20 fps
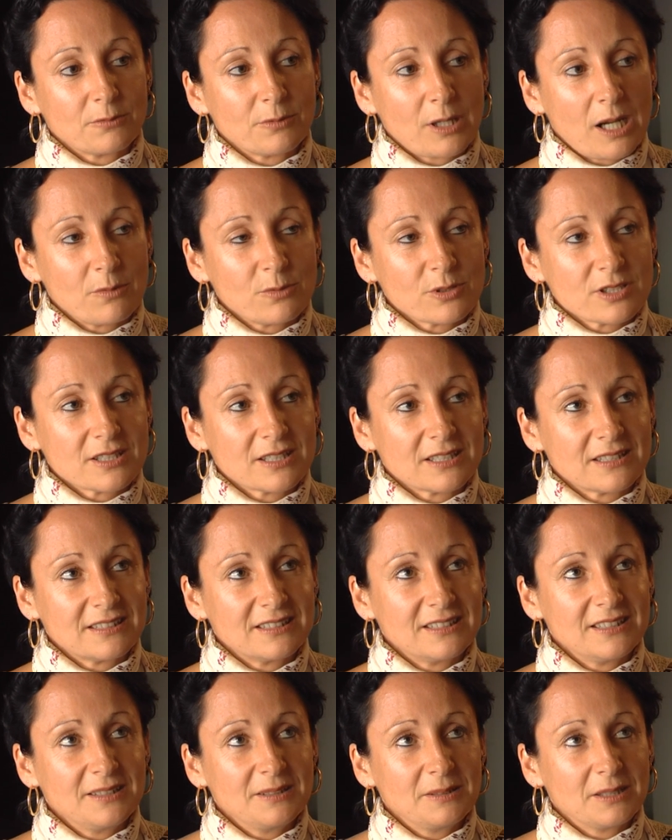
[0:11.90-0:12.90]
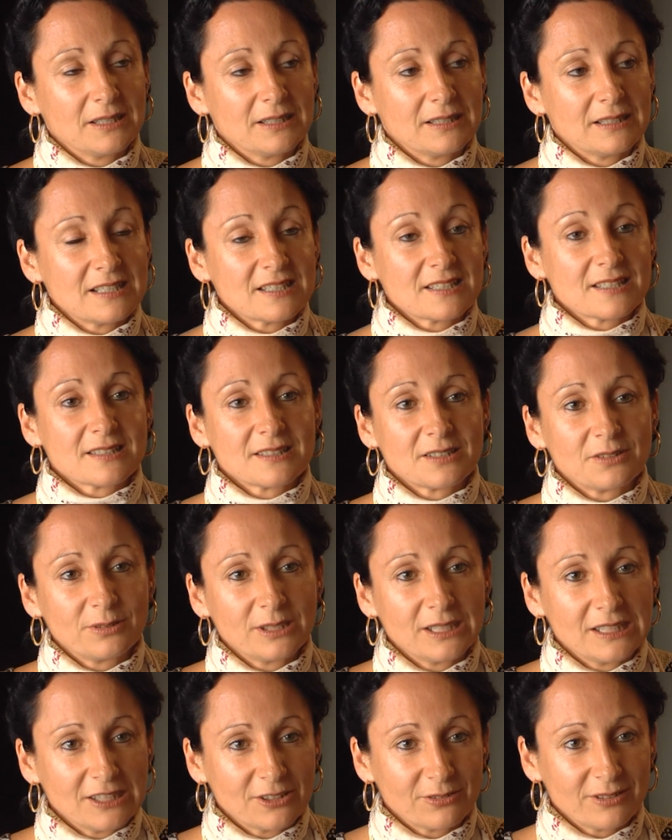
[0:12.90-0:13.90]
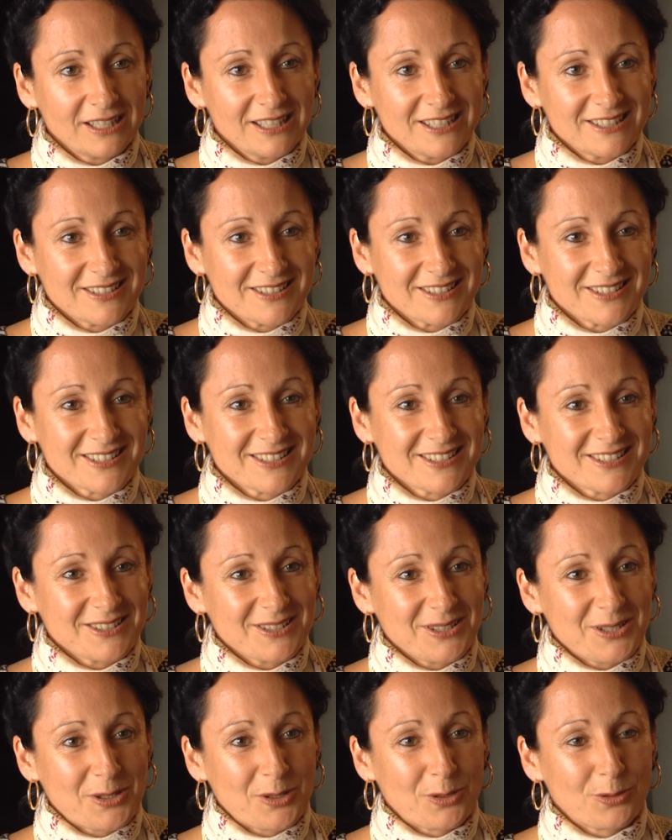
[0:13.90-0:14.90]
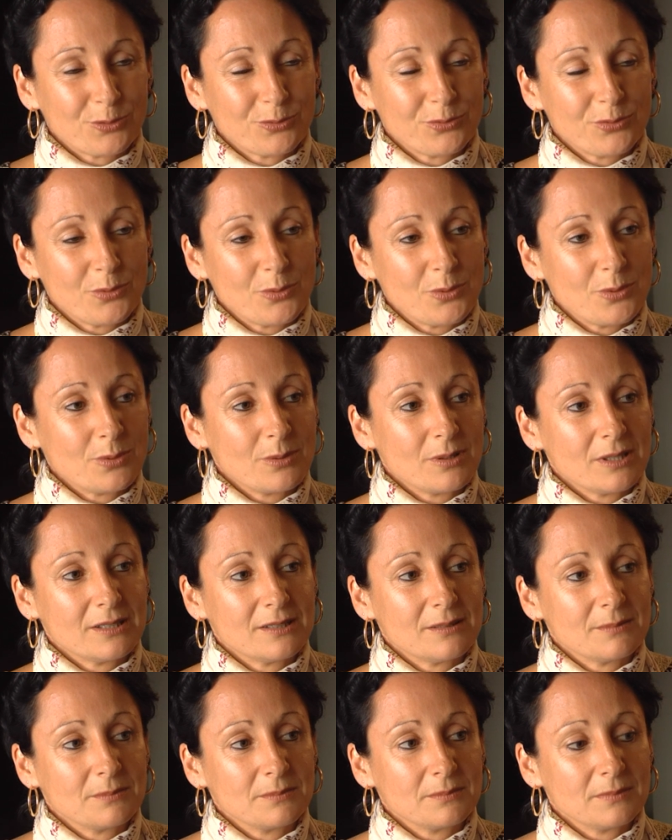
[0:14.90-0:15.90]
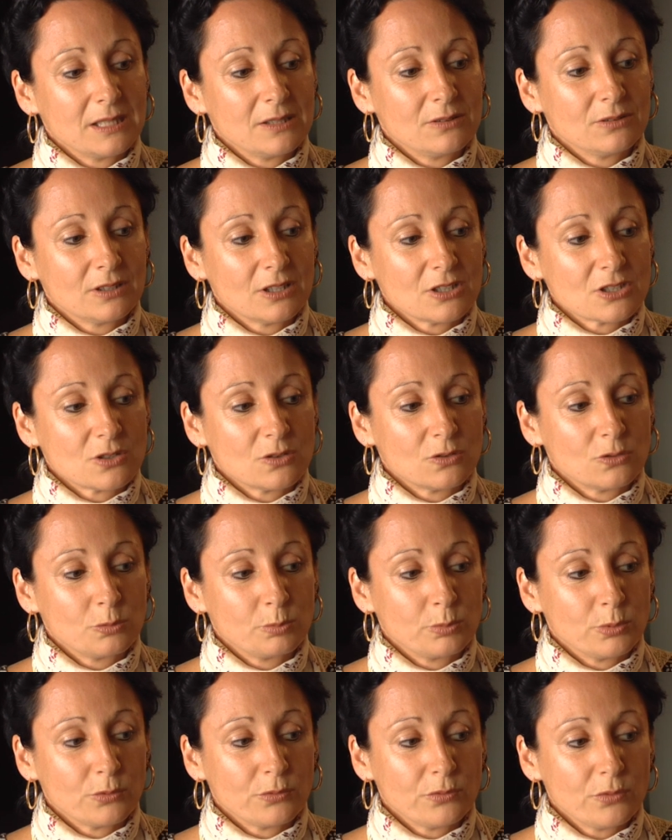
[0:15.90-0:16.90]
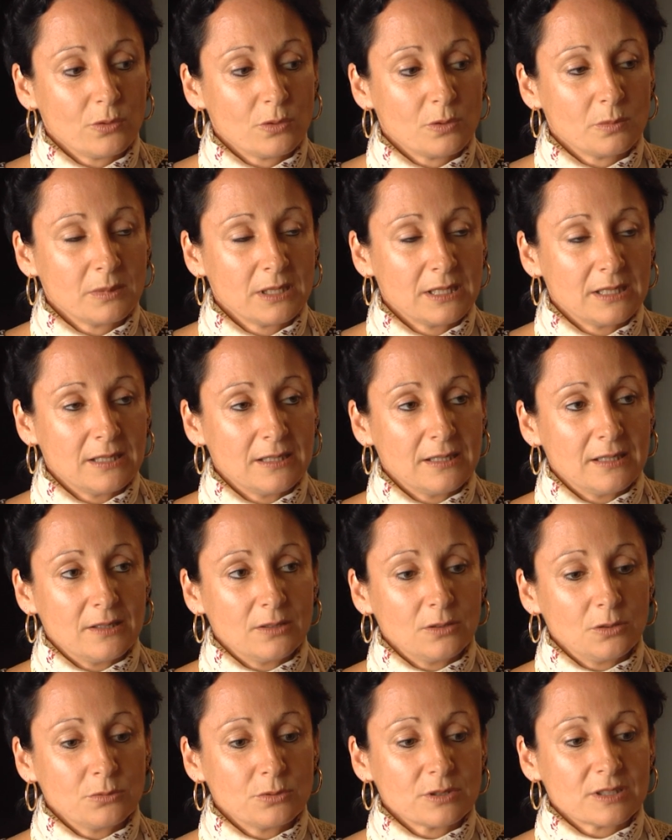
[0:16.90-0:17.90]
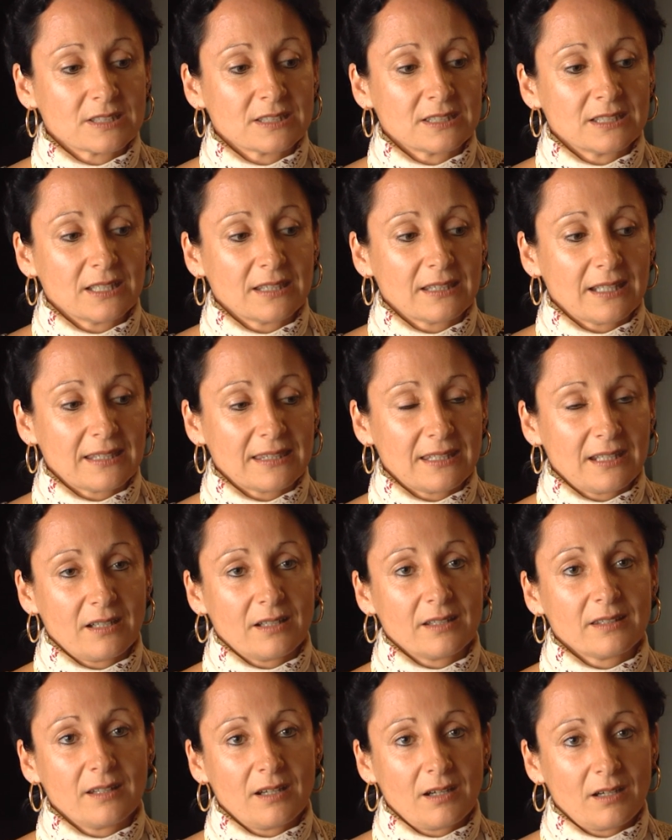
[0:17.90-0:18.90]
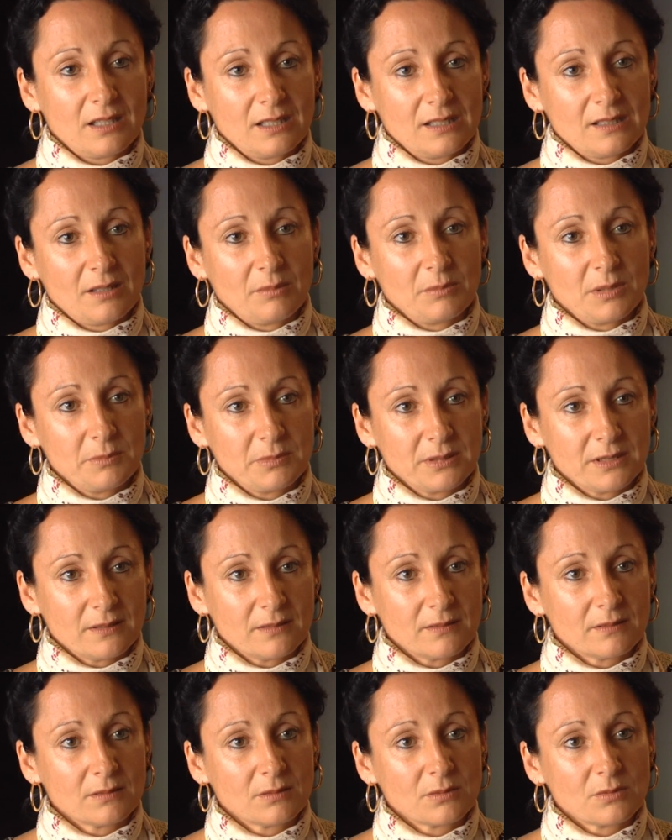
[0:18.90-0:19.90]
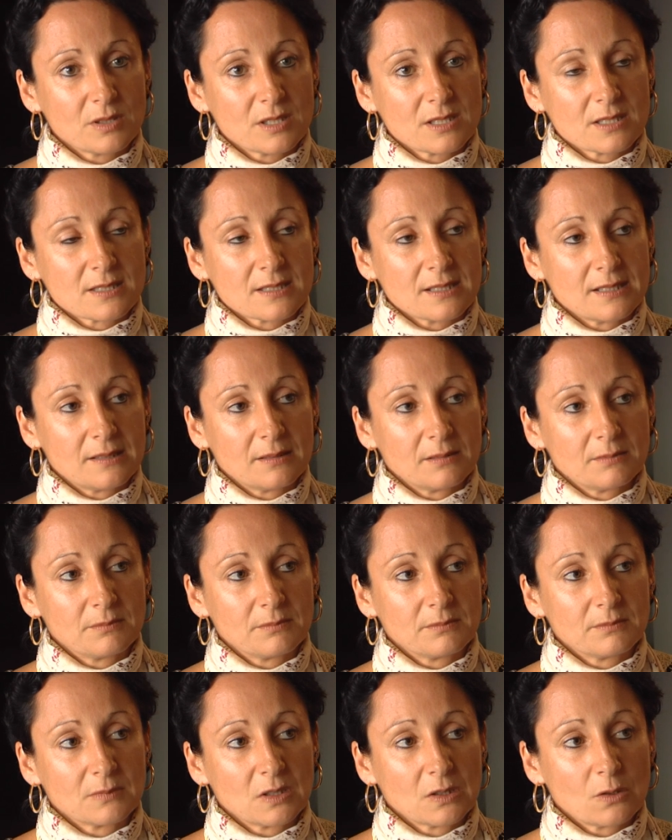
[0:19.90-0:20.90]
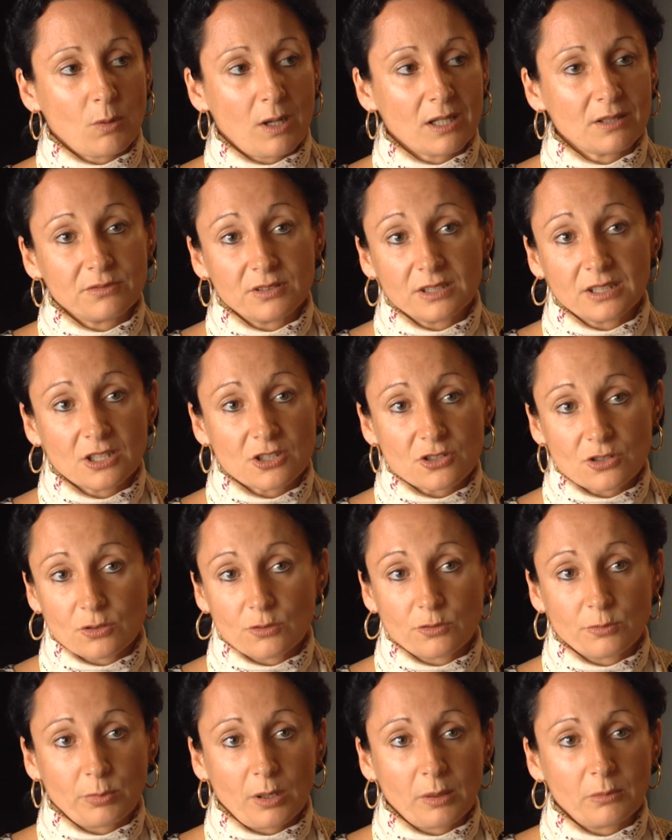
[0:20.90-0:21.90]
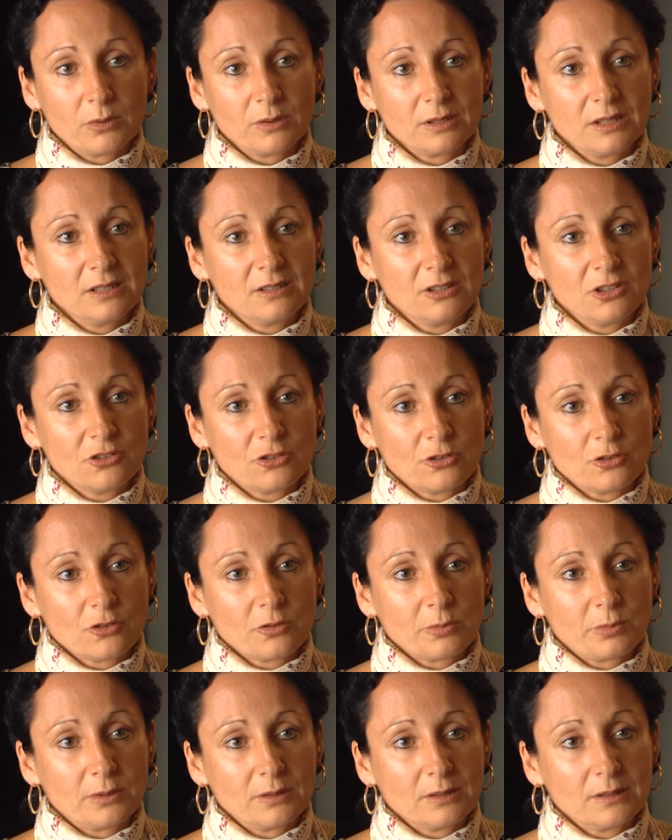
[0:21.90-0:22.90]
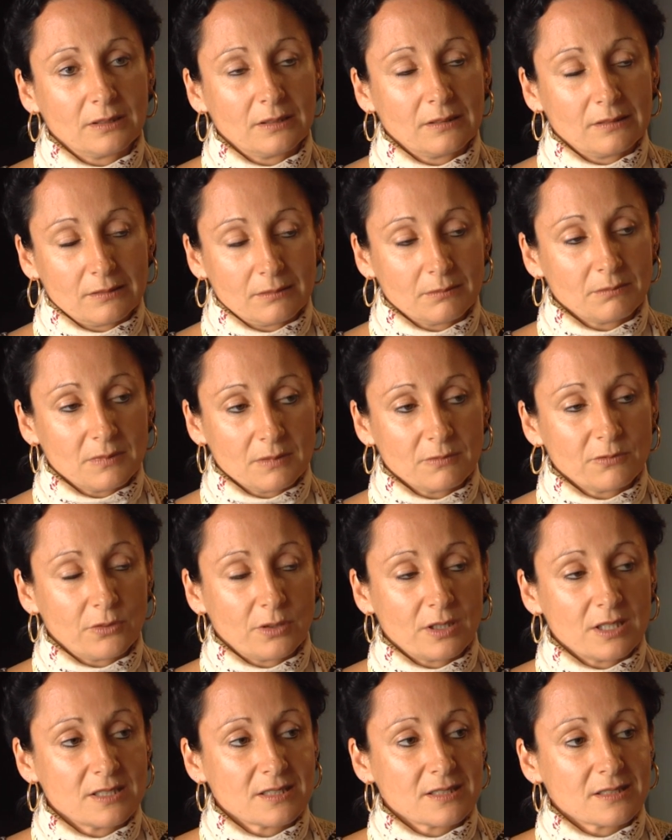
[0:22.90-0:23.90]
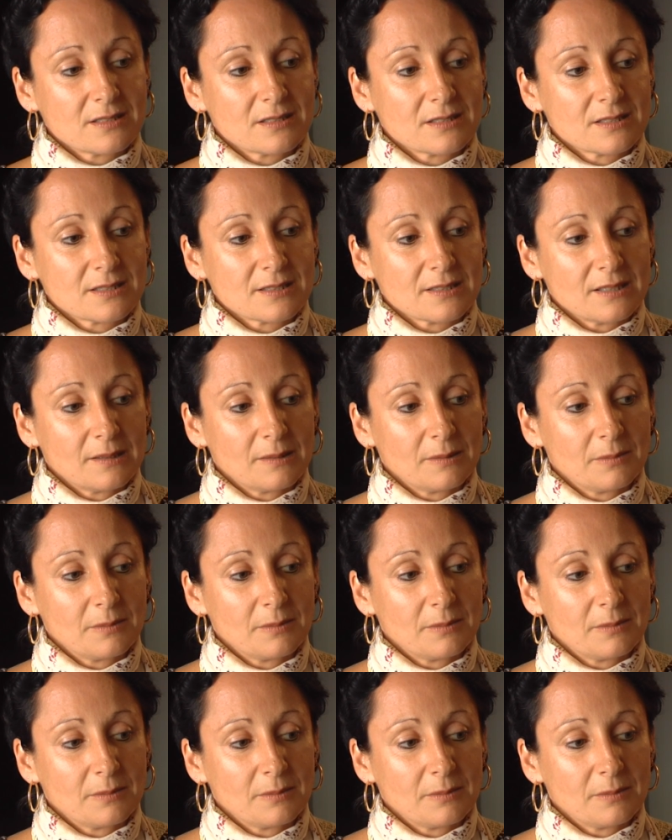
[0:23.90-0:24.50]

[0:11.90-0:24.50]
I would say, the necessary ingredients, you know, for education to perform, you would think that they are there in Namibia with the qualification of primary teachers, for instance,